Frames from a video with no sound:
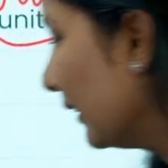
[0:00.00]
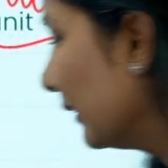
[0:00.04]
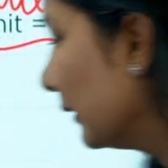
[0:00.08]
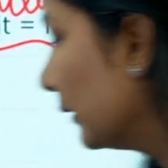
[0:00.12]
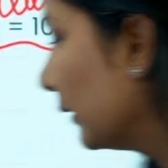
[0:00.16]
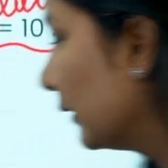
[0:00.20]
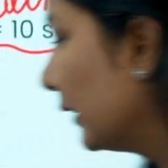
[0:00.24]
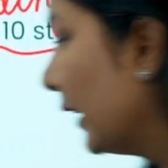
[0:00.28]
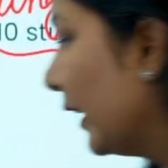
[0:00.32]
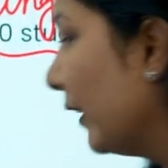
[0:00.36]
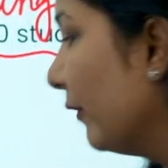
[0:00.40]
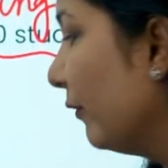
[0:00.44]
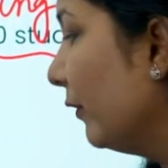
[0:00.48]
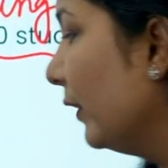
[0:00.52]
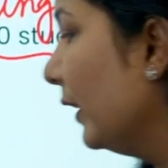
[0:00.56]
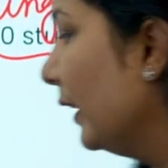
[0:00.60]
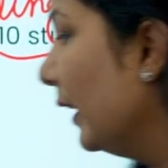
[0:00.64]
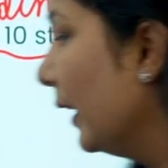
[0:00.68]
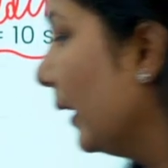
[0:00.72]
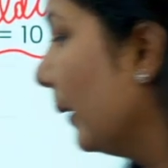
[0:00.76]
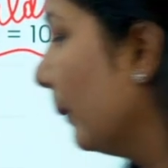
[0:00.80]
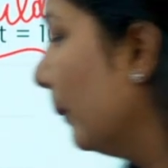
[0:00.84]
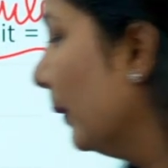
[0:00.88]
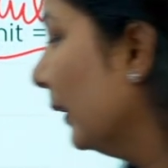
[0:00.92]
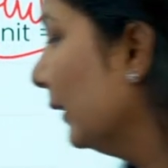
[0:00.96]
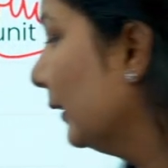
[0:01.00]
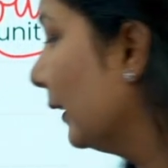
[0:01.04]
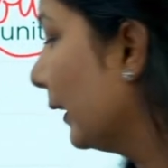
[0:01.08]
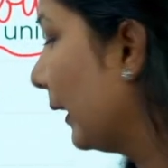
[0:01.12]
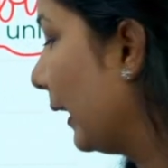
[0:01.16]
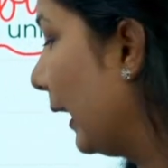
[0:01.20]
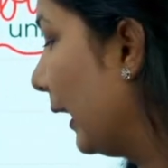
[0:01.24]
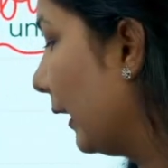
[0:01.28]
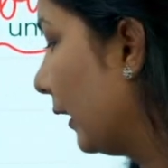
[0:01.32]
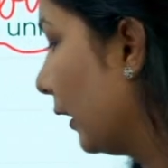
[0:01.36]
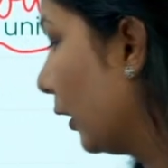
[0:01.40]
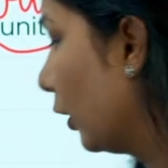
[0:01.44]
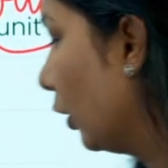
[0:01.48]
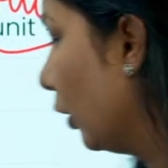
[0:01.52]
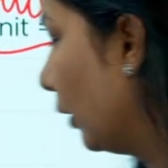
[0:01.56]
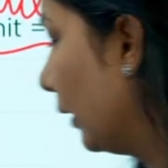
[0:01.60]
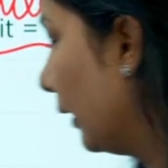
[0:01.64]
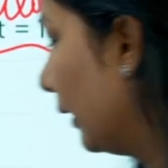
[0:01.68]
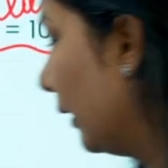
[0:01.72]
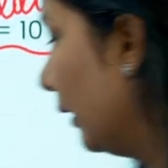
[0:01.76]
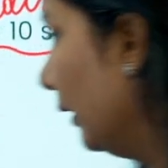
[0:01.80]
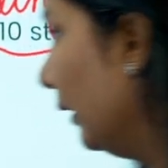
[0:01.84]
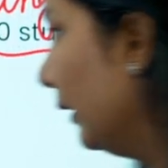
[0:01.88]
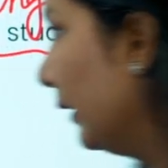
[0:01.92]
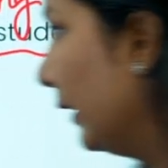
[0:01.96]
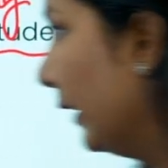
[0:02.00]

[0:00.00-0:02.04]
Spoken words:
then we label the categorical